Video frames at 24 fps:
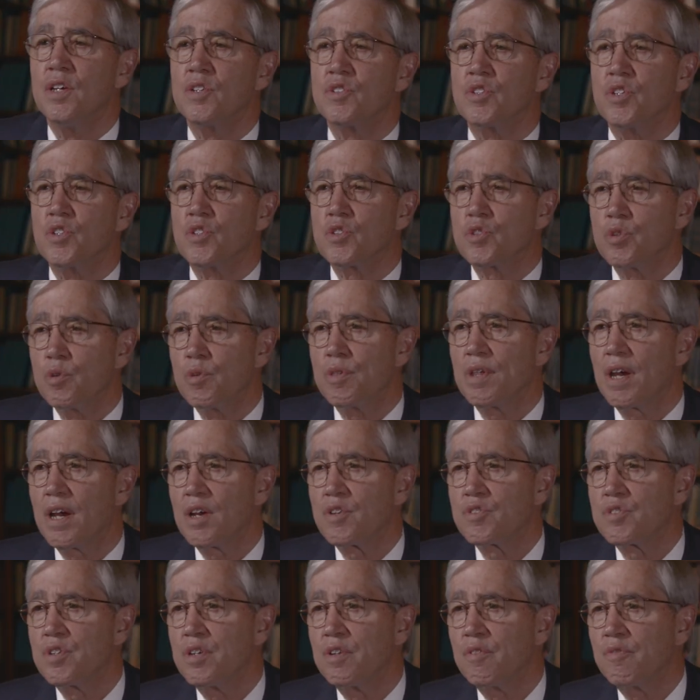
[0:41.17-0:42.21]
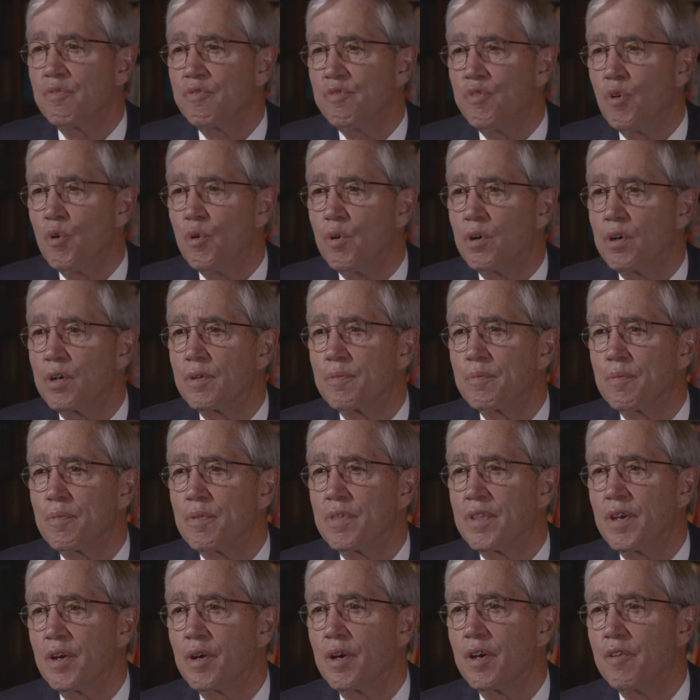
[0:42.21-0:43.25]
Since 2004,
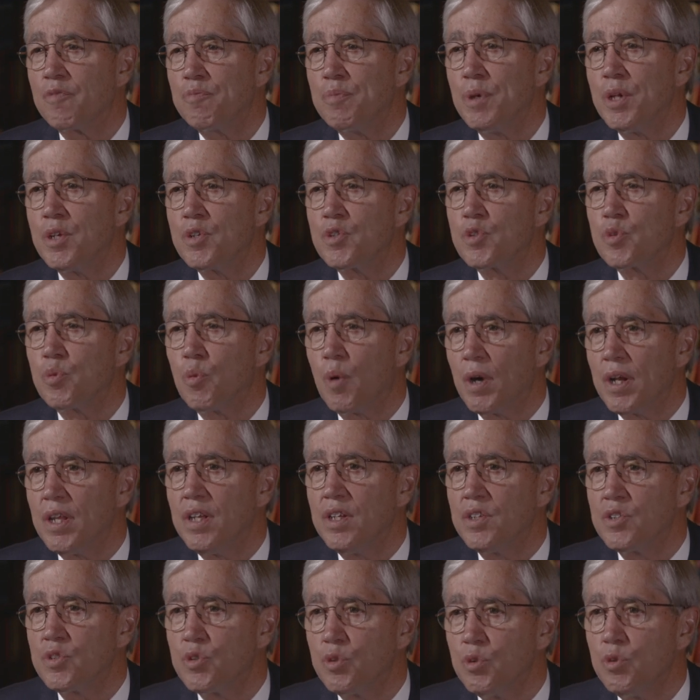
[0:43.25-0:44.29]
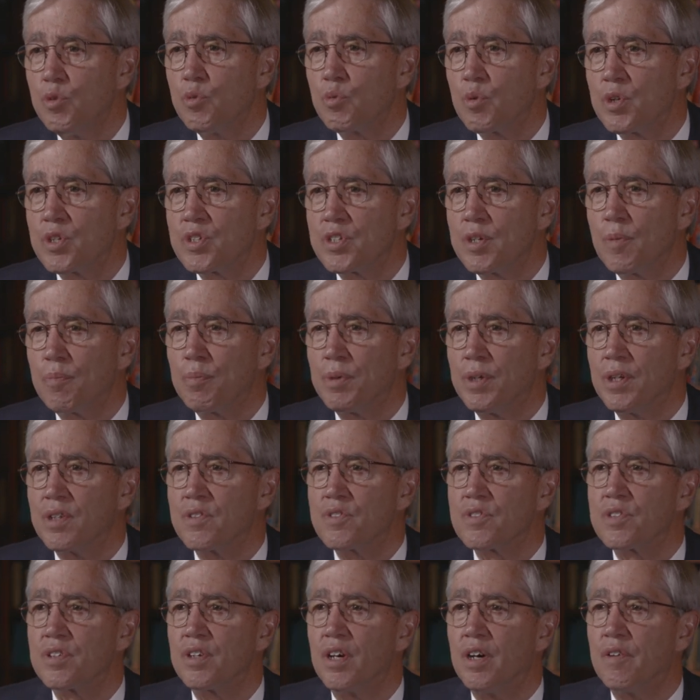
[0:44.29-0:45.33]
there have been 22
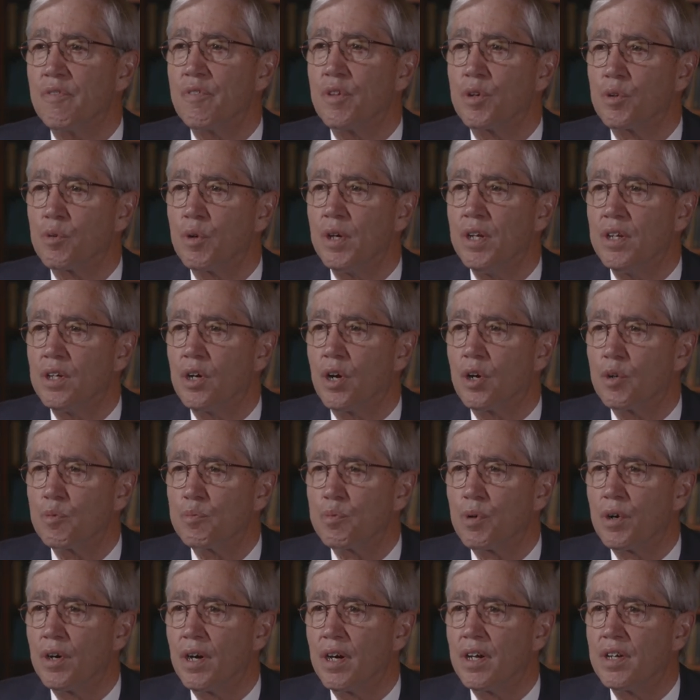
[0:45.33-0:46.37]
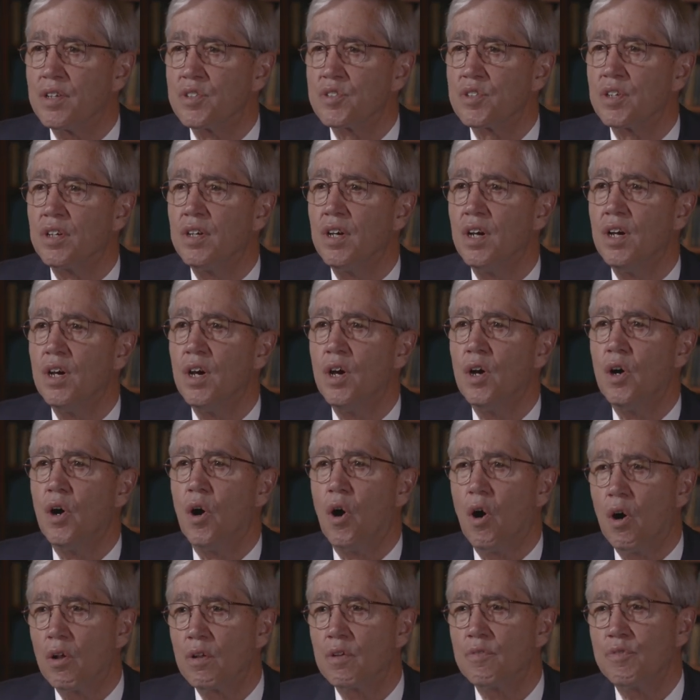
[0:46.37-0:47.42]
recipients of the Greengard Prize,
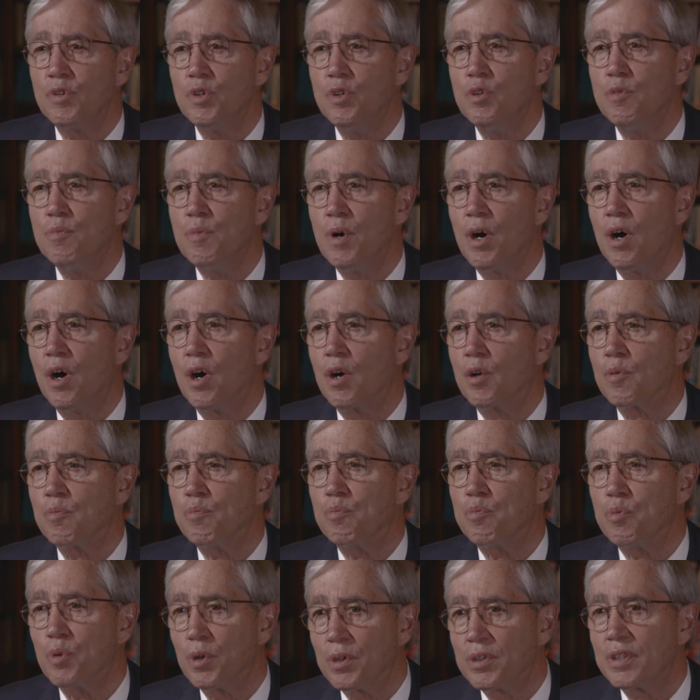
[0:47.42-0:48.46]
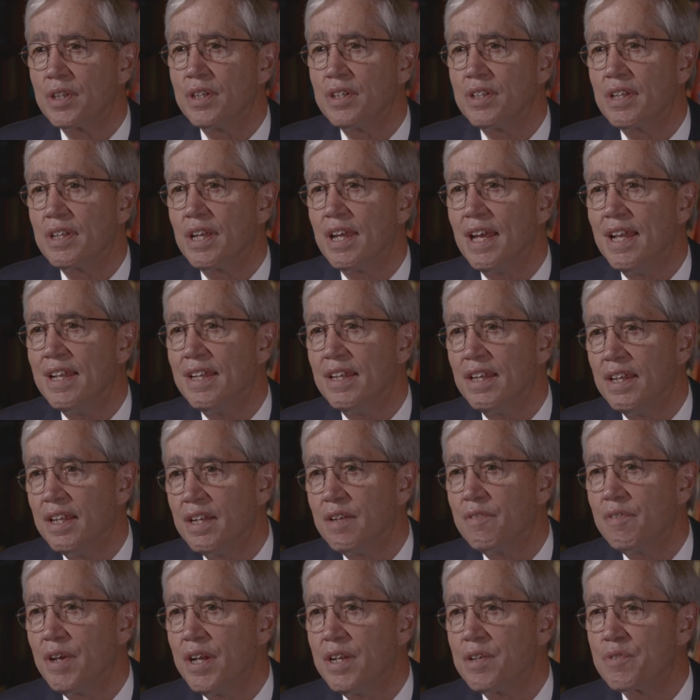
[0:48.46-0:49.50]
all of whom are brilliant and
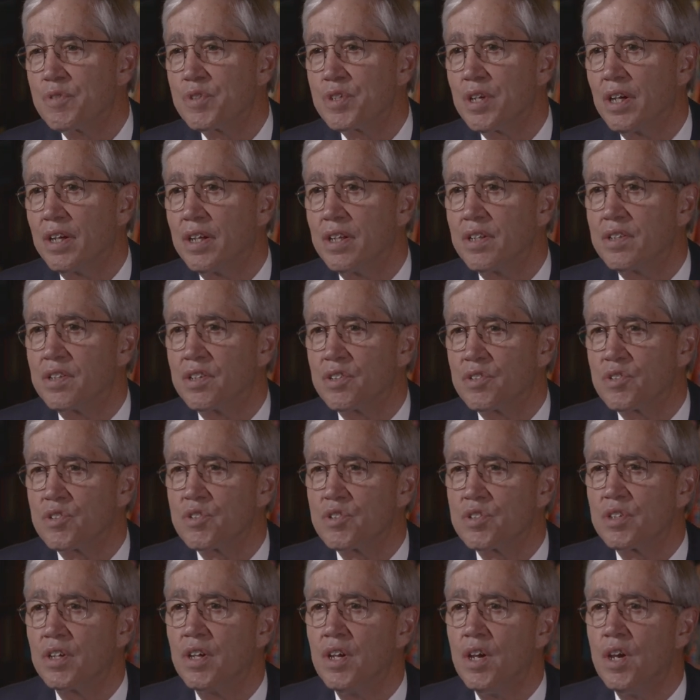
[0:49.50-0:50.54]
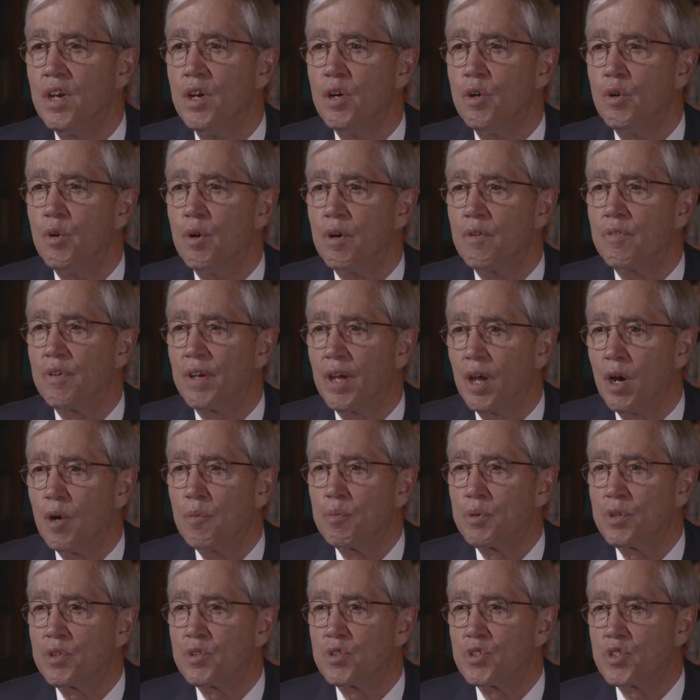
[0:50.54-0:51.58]
innovative scientists who have
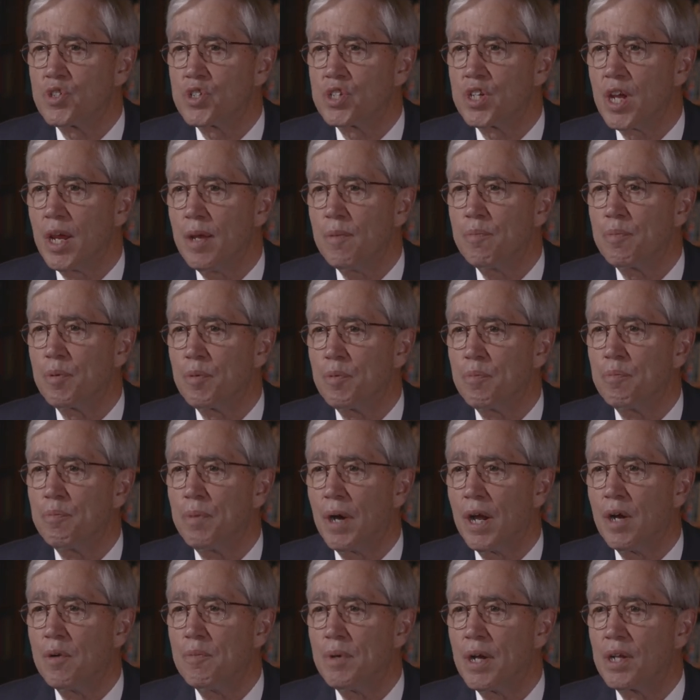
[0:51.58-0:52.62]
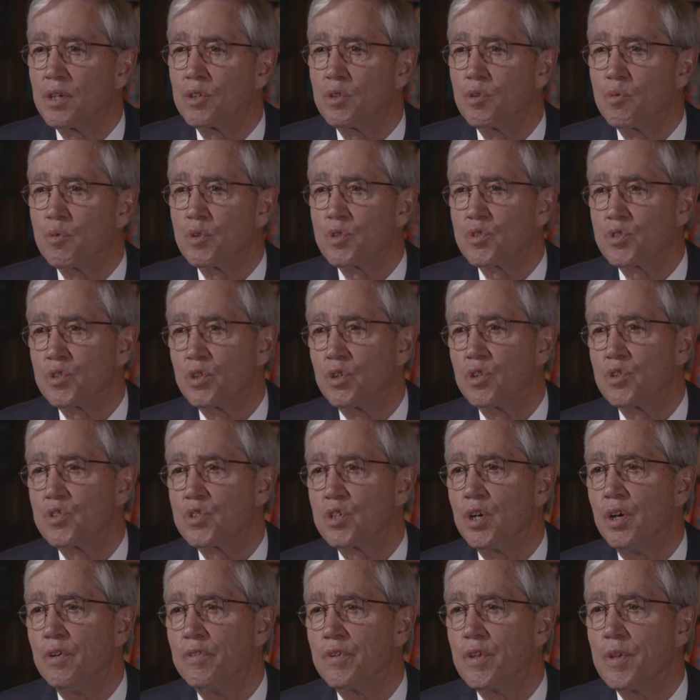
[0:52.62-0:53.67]
helped to shape biomedical
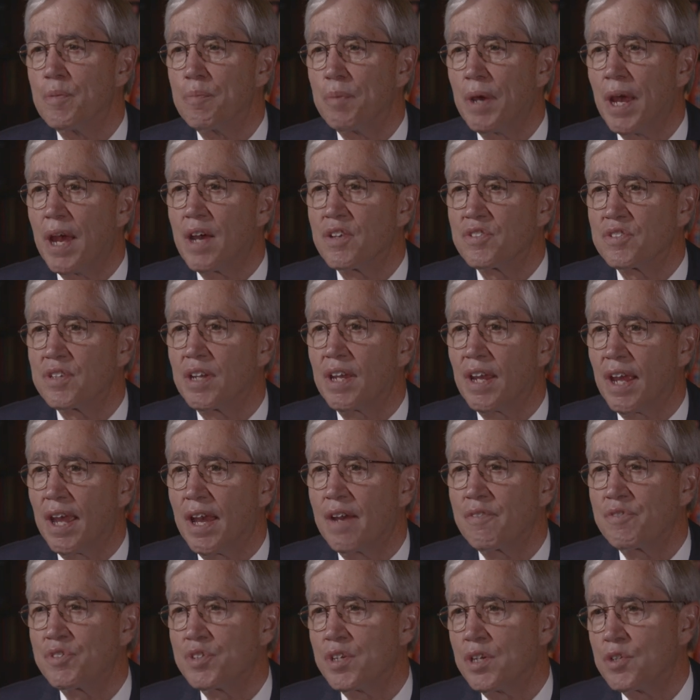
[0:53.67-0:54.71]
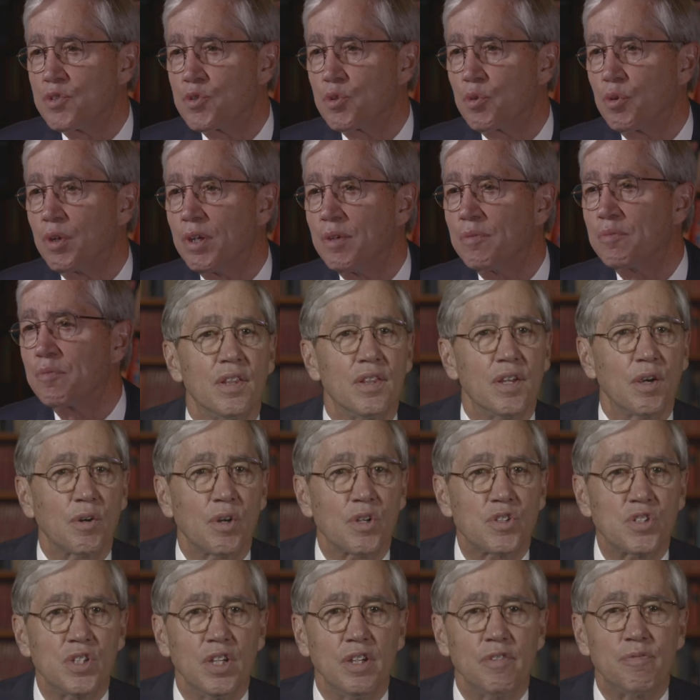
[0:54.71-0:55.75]
research over the past half century. Their
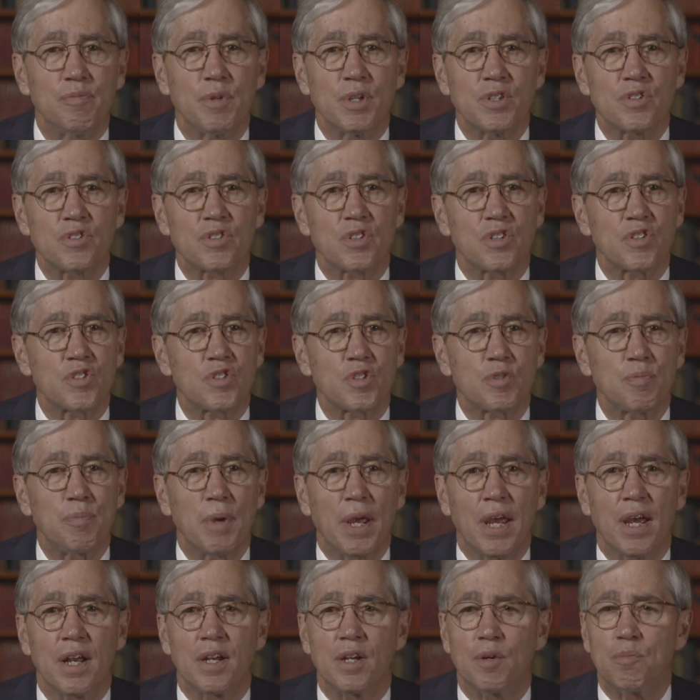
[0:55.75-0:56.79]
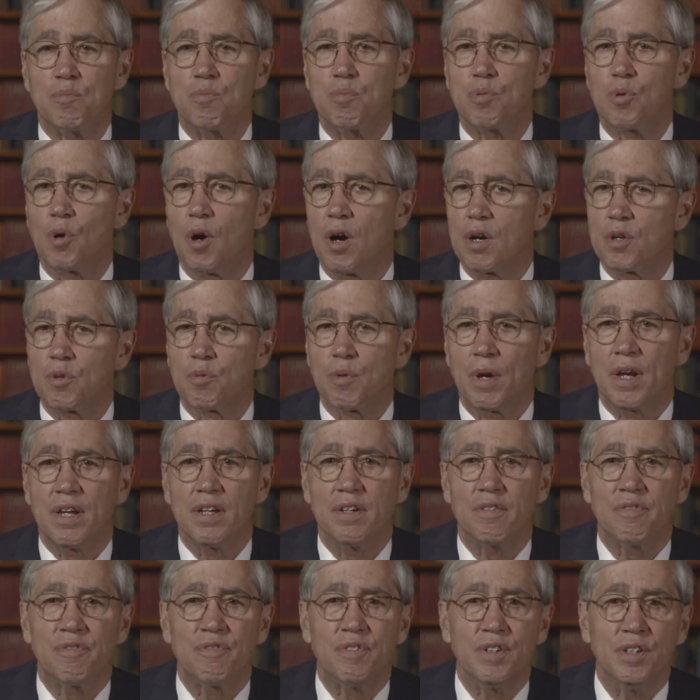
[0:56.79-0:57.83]
achievements span a broad array
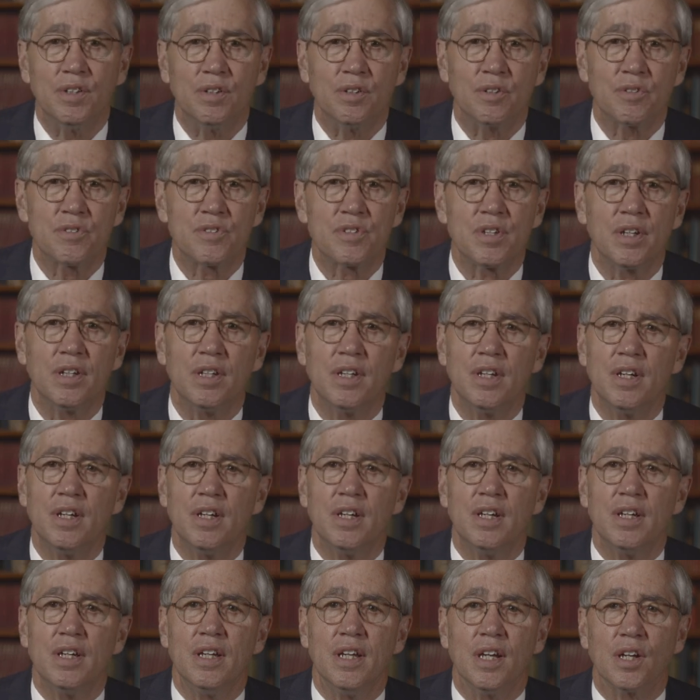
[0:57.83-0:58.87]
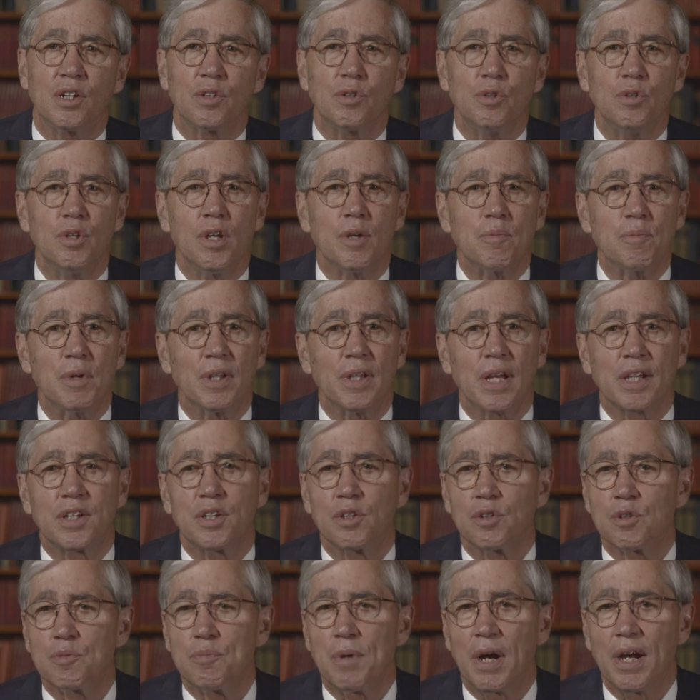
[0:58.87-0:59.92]
of fields, including
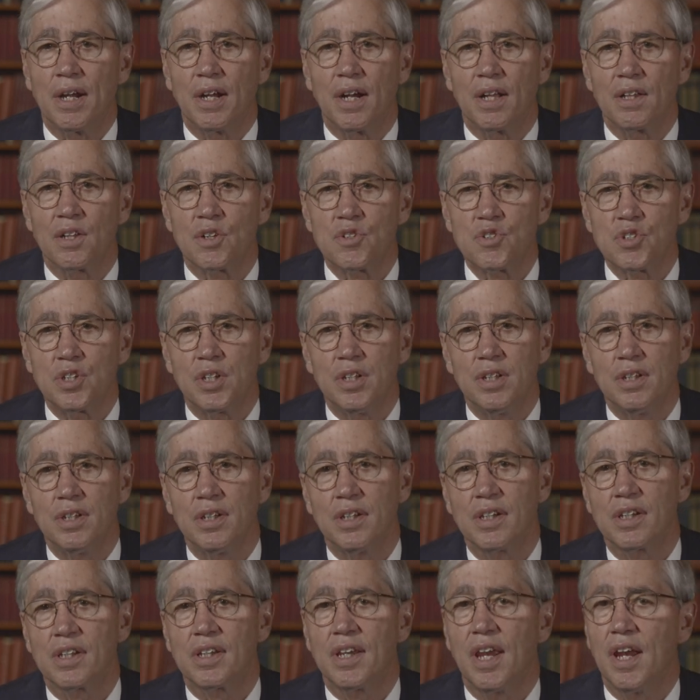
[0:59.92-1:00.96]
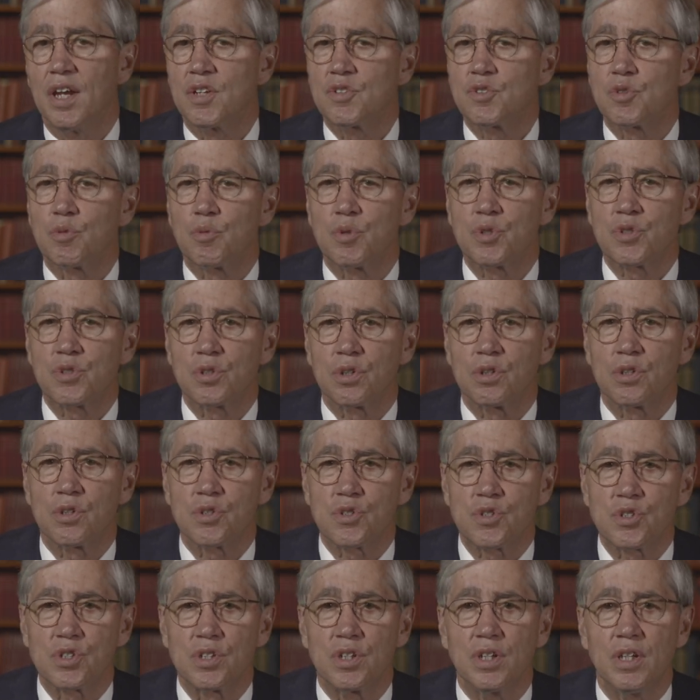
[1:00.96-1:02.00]
molecular biology, cancer
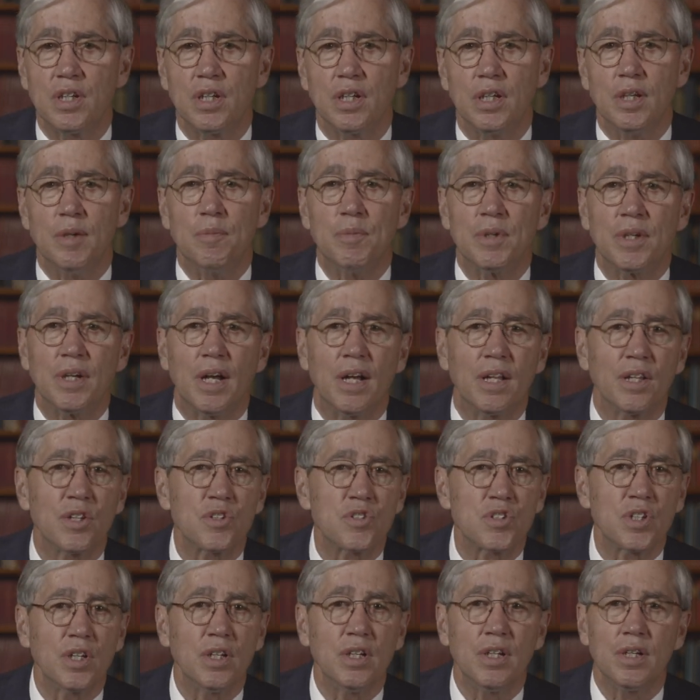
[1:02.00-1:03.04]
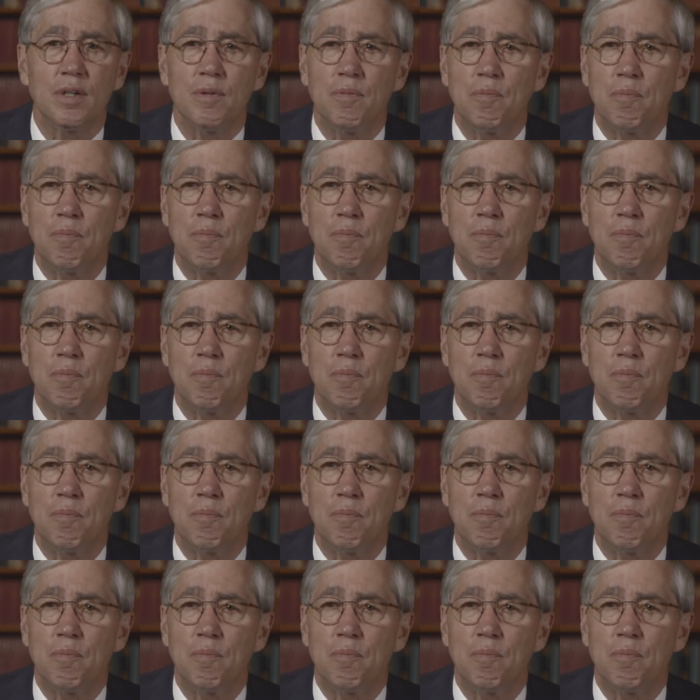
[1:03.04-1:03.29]
research, immunology,